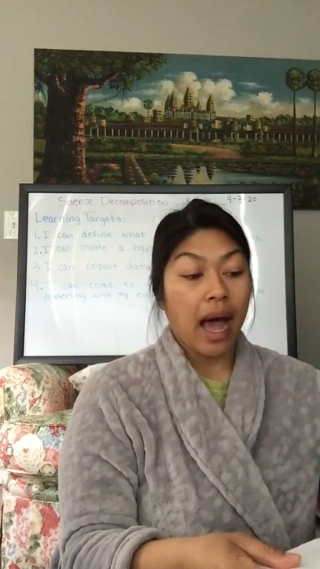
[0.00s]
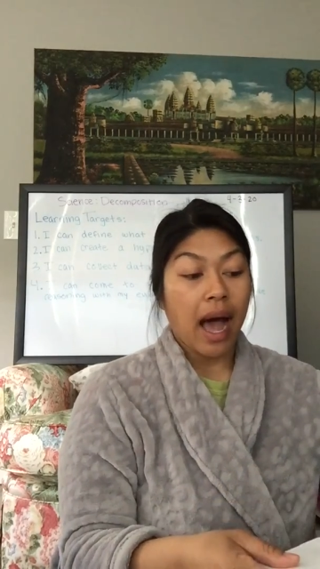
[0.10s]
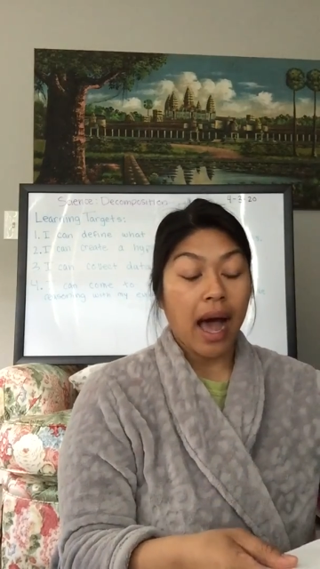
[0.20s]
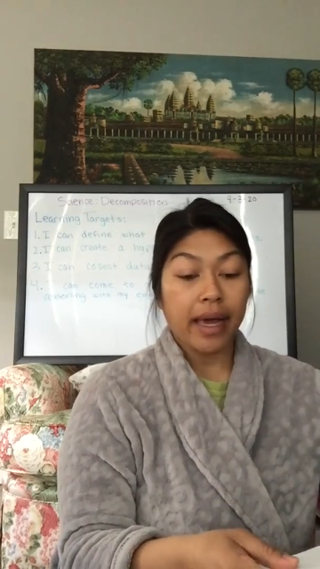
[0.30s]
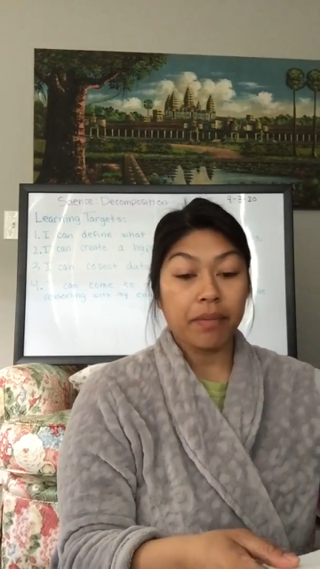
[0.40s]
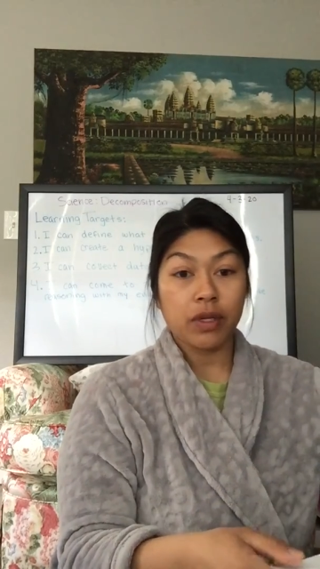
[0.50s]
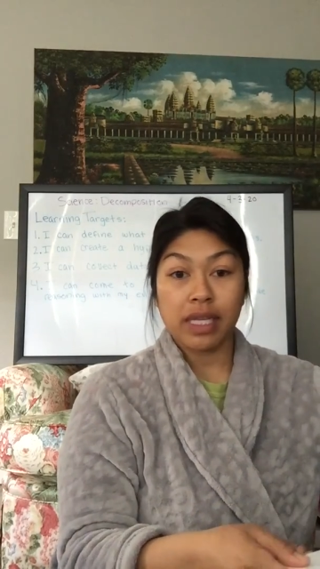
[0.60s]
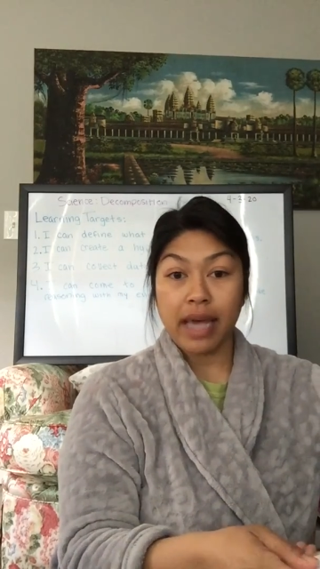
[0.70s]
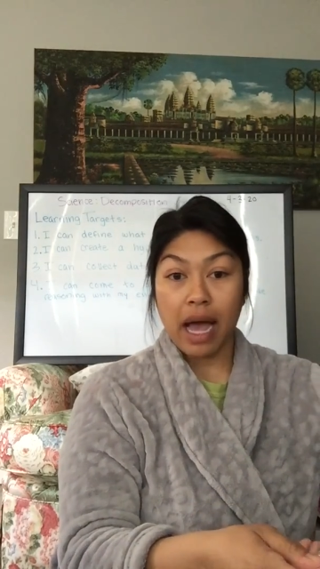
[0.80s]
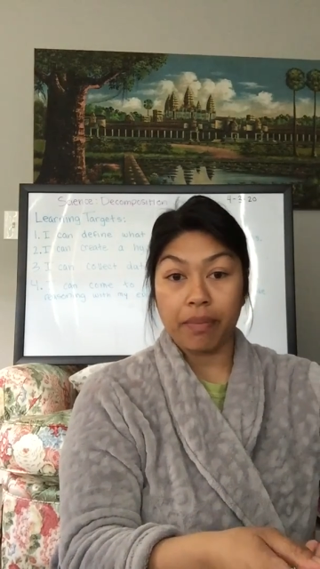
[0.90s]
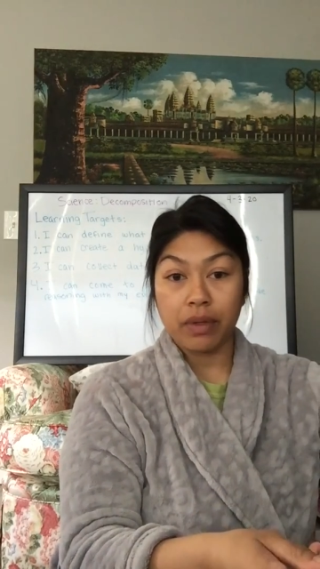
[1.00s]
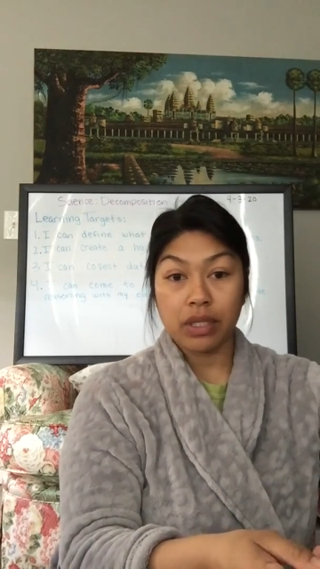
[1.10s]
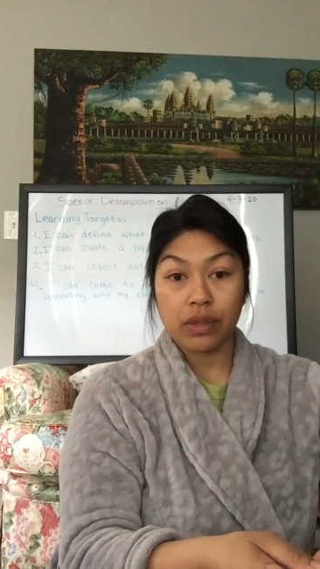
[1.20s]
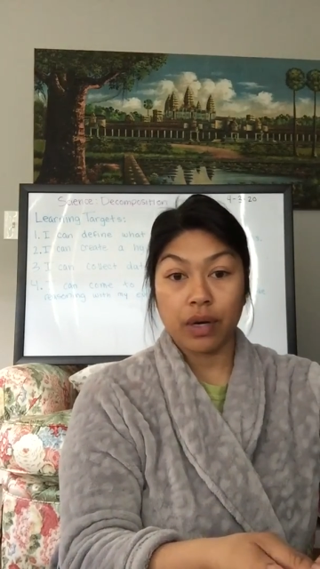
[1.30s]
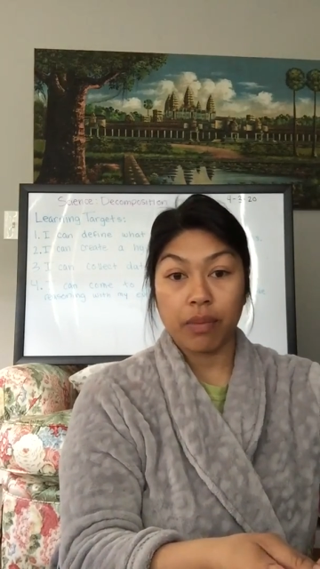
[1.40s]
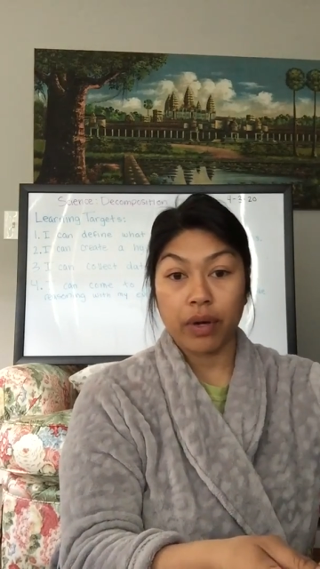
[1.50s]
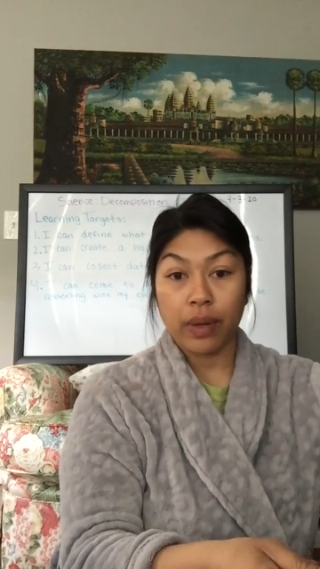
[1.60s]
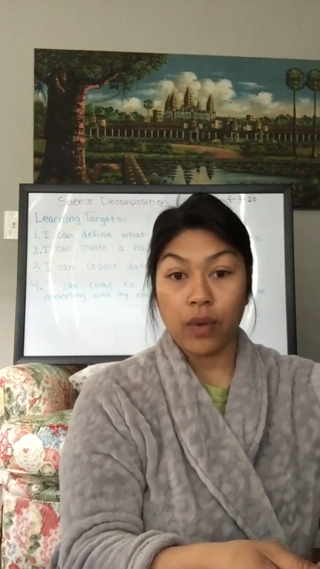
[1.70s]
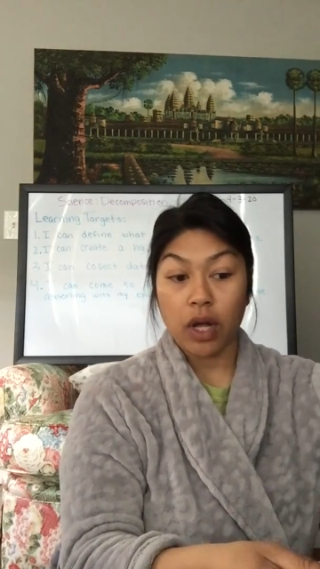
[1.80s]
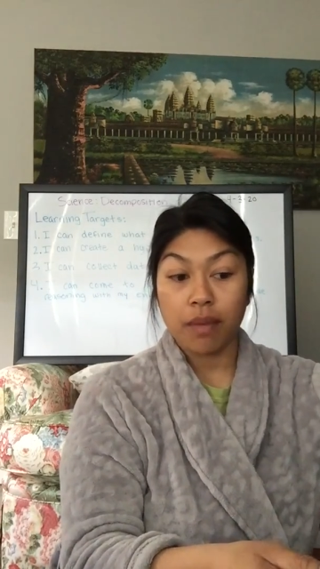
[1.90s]
I am using apples. You are more
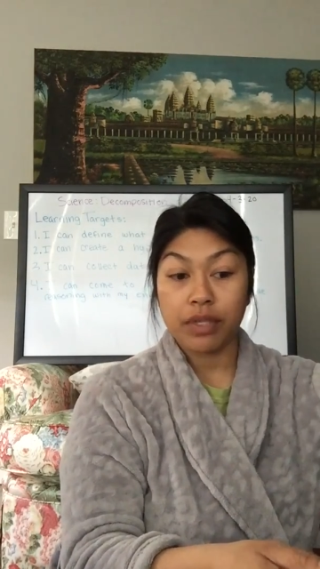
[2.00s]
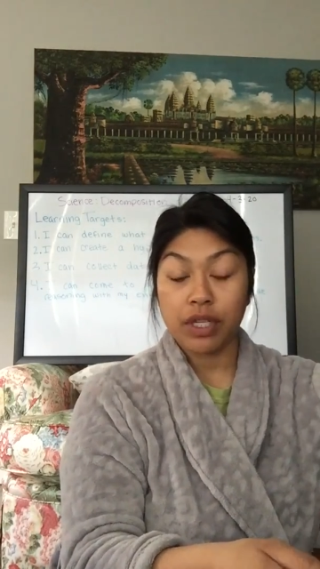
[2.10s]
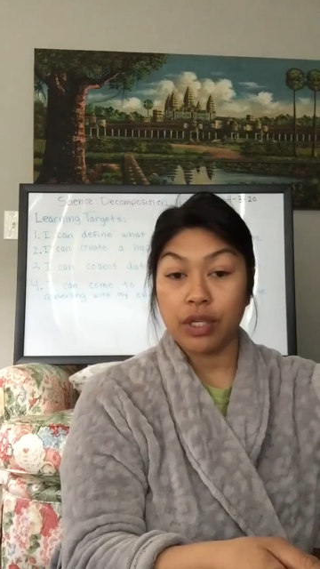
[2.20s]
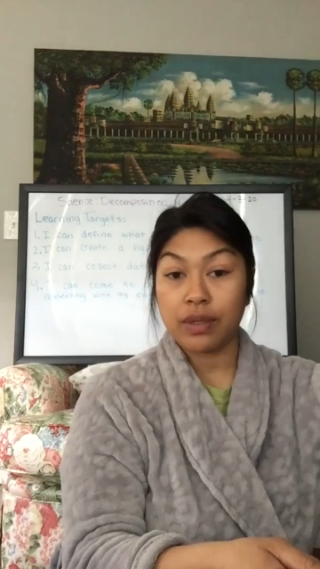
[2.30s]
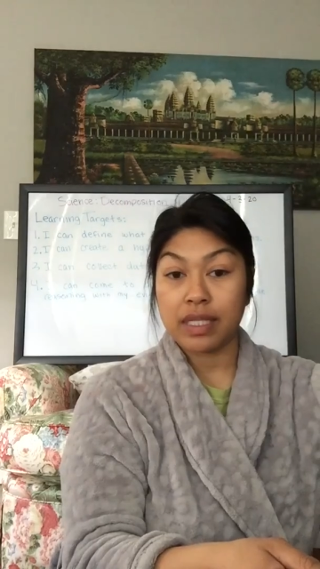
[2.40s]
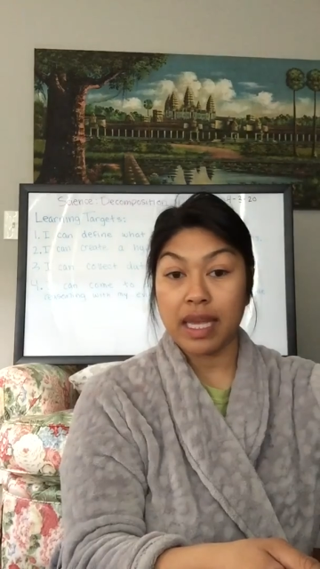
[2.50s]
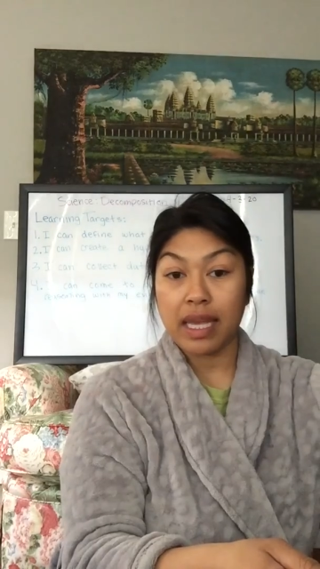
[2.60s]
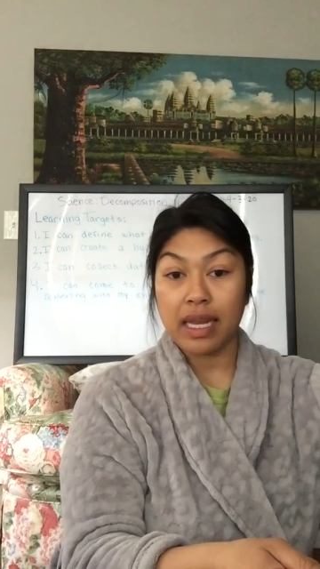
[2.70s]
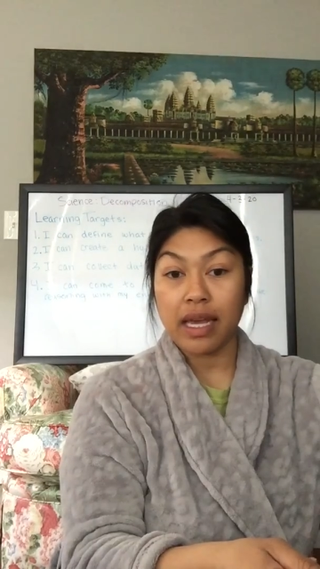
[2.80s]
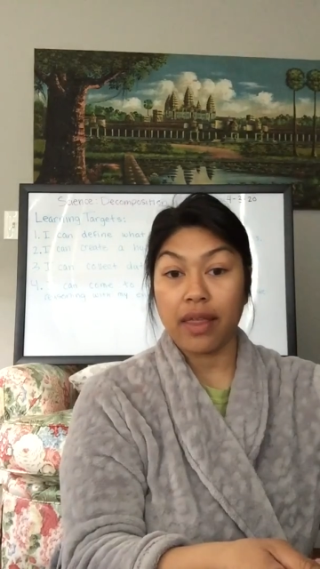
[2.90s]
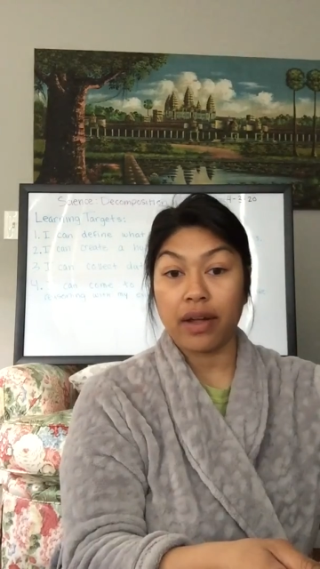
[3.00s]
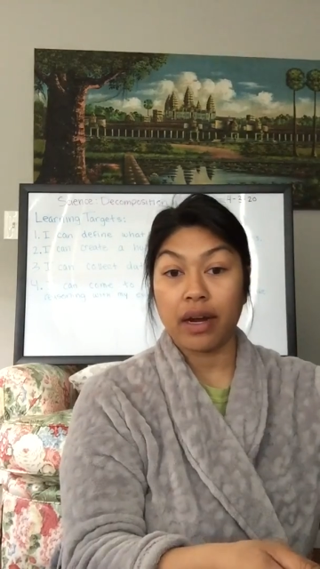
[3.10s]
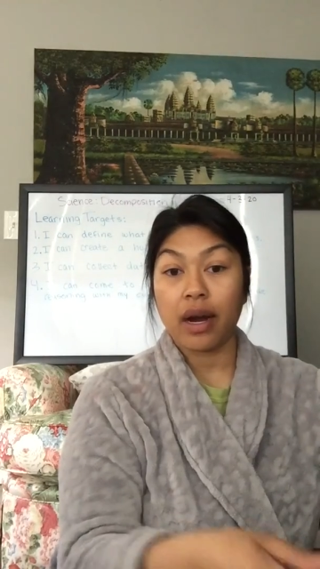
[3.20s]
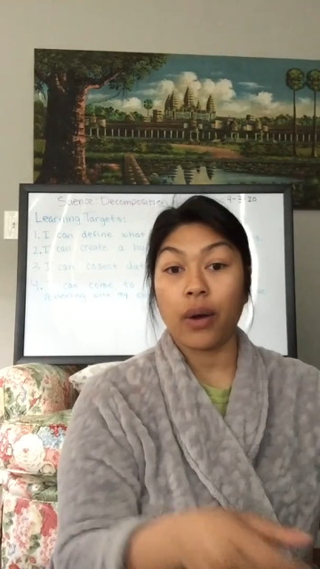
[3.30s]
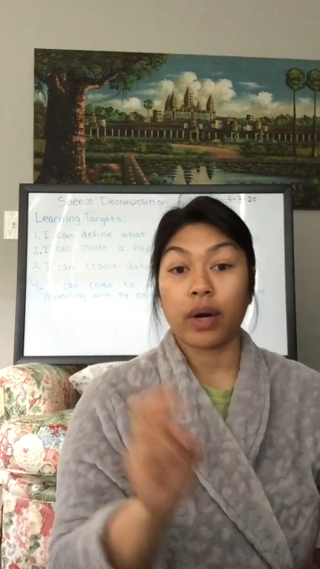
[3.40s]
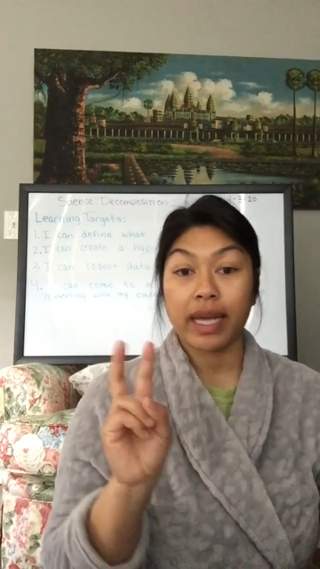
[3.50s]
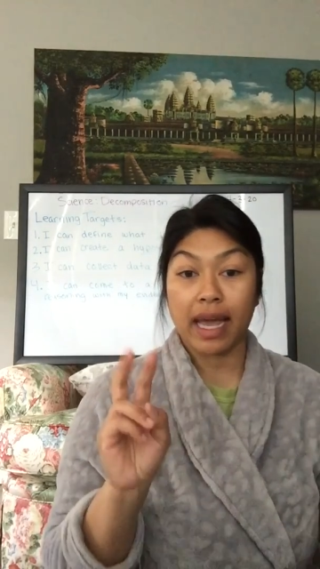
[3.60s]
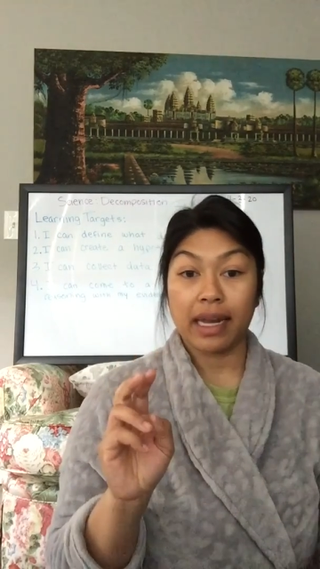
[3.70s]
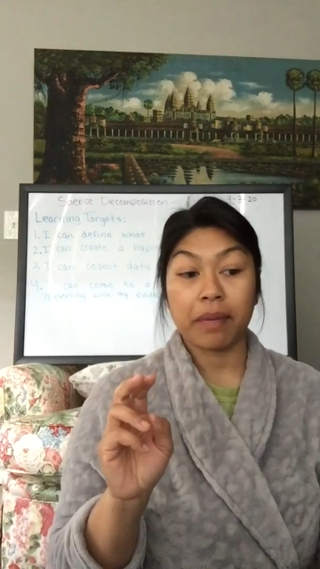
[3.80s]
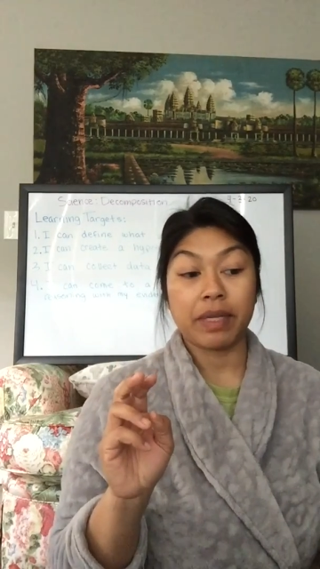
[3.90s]
than welcome to use any other
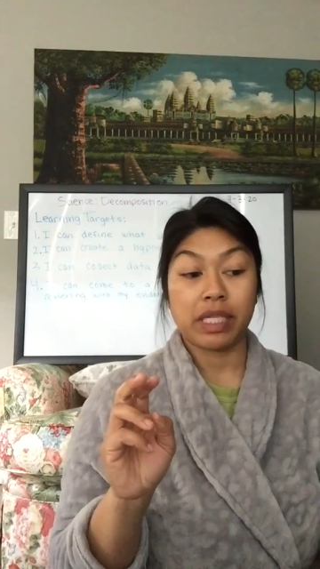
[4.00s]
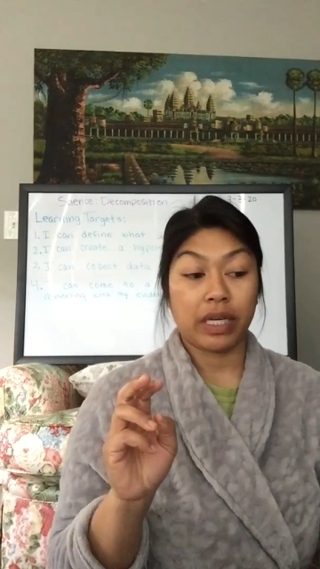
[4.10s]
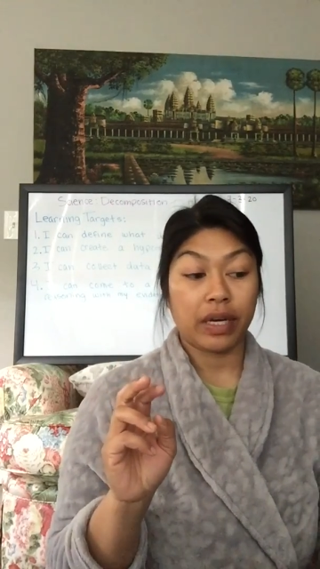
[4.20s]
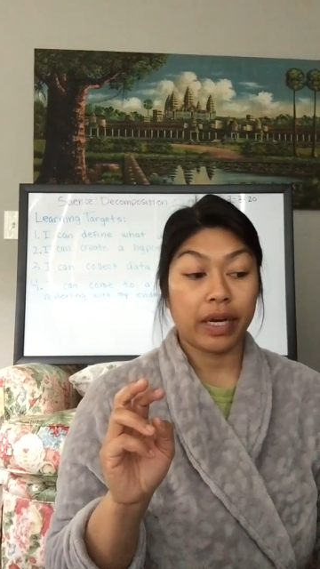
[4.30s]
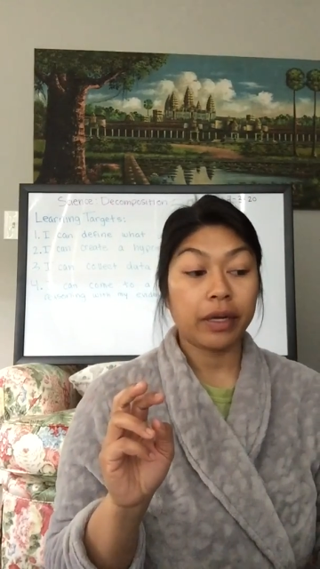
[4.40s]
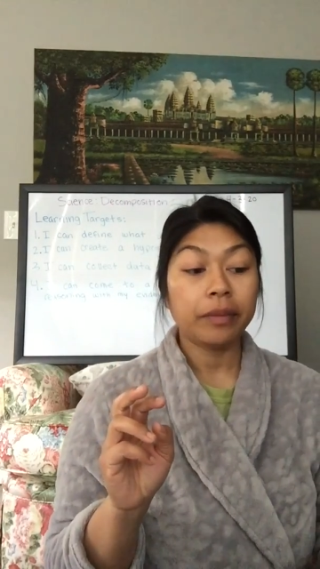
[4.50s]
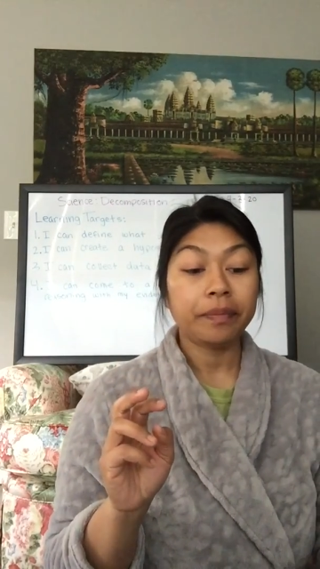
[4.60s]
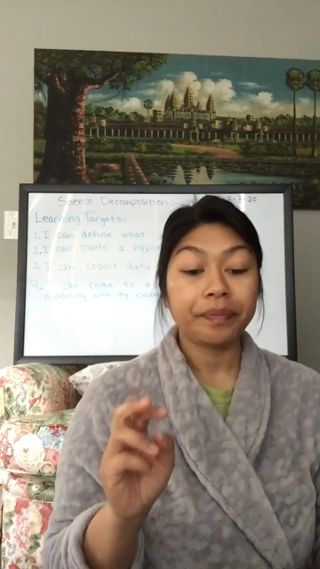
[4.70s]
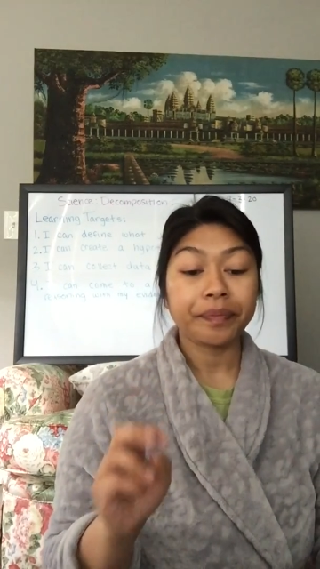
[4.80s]
organic material.